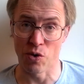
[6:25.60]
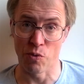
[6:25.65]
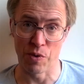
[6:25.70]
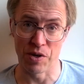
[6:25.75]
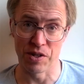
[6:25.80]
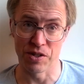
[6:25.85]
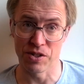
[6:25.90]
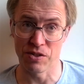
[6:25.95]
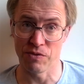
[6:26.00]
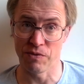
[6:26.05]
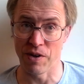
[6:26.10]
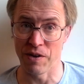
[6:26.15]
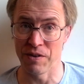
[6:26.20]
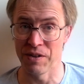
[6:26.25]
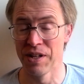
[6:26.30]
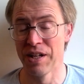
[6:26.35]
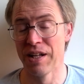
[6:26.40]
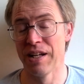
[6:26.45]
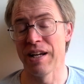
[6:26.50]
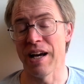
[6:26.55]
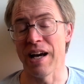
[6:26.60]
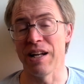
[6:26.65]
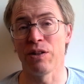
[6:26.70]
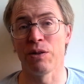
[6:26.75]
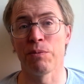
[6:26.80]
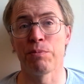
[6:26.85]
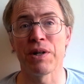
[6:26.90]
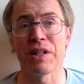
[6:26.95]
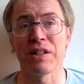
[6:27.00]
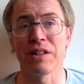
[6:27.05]
on Windows Phone, and it'll
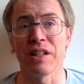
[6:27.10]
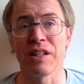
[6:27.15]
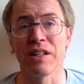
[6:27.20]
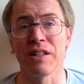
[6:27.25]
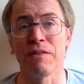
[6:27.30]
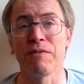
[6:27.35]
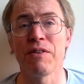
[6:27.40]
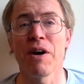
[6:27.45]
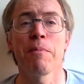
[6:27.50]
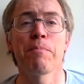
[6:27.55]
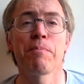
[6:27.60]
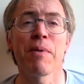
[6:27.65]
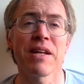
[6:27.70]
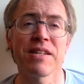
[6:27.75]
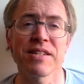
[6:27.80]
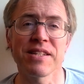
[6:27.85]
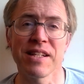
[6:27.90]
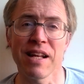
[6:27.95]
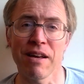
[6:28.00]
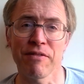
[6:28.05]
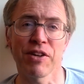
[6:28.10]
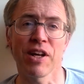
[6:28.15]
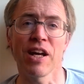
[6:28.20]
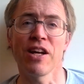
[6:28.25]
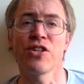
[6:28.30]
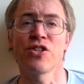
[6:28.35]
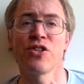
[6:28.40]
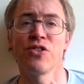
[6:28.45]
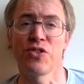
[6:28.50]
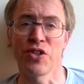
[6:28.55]
bring the very best
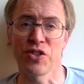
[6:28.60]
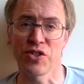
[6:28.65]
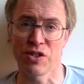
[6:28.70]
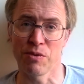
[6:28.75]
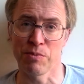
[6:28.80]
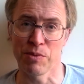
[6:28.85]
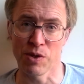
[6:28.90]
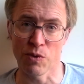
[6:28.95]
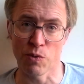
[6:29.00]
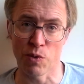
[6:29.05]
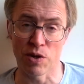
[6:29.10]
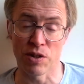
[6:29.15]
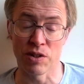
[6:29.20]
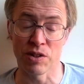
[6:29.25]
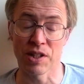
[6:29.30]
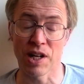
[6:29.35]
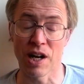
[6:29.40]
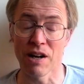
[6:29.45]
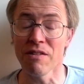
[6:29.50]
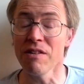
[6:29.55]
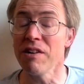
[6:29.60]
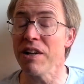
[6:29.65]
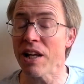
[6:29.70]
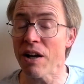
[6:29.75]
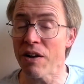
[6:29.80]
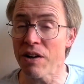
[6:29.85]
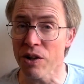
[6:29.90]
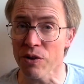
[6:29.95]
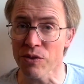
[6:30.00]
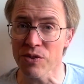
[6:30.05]
navigation system in the world, currently
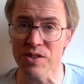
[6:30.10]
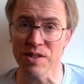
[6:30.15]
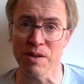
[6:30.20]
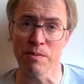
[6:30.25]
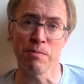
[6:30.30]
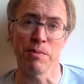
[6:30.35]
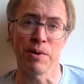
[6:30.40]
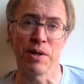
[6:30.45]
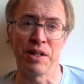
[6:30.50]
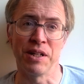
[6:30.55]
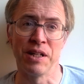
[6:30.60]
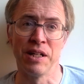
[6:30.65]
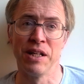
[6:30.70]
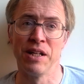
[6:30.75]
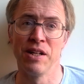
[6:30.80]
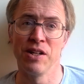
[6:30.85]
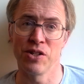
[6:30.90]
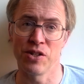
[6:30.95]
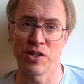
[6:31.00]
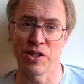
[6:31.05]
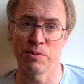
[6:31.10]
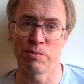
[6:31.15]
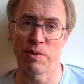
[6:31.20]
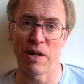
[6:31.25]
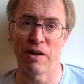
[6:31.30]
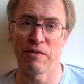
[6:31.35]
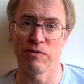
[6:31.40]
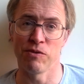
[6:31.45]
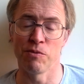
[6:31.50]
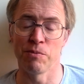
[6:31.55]
only on Symbian, to this
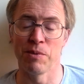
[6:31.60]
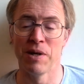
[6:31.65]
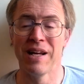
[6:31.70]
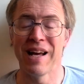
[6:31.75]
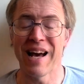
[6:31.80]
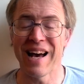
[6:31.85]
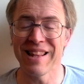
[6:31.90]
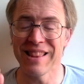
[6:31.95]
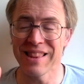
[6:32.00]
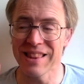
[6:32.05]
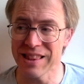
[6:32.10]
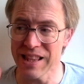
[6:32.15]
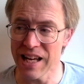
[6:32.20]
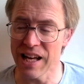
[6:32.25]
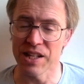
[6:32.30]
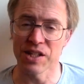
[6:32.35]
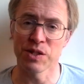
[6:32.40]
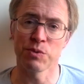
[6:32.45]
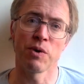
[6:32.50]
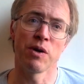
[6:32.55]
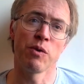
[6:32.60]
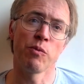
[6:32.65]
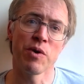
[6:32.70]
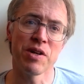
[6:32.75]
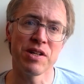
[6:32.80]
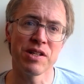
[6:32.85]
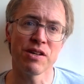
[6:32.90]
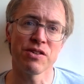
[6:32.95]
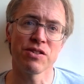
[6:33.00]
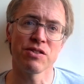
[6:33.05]
platform. And that's when
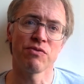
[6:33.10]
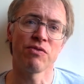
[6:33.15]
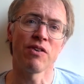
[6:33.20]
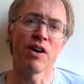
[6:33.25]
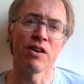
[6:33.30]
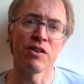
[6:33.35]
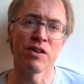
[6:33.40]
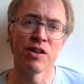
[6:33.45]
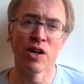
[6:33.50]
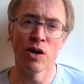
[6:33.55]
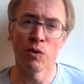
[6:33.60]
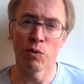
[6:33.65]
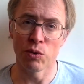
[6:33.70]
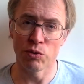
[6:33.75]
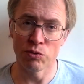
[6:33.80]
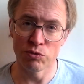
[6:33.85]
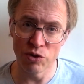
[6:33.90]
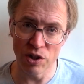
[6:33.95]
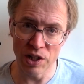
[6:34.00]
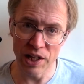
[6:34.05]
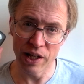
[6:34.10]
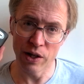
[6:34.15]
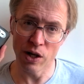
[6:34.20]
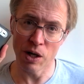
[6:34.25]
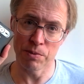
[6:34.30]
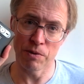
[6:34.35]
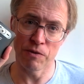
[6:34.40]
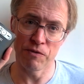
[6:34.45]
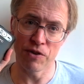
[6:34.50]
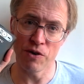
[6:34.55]
Windows Phone will really go
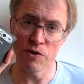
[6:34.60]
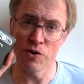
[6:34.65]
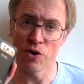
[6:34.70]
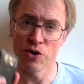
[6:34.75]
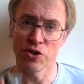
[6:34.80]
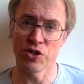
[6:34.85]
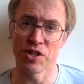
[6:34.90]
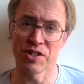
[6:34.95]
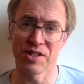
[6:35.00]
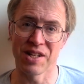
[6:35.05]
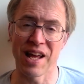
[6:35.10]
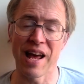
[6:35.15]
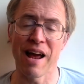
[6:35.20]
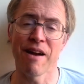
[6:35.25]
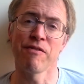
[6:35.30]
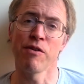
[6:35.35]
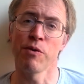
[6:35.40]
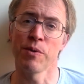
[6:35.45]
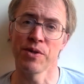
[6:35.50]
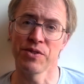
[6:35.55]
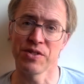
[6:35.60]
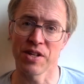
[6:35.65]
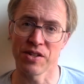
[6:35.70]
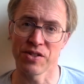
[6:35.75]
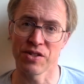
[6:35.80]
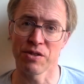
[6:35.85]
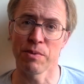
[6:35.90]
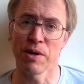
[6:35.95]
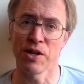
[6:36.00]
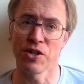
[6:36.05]
up a few notches in everyone's
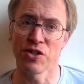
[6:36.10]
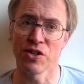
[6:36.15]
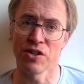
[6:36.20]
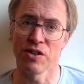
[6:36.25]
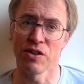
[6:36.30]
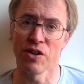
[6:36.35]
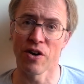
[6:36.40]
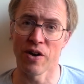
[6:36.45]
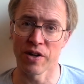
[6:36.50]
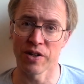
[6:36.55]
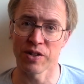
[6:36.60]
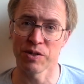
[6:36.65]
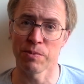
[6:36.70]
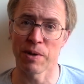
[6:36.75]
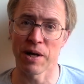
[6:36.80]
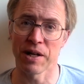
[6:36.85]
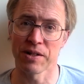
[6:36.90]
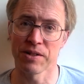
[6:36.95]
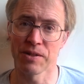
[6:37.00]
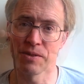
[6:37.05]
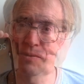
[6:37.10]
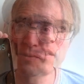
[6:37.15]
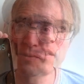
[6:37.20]
estimation, I expect.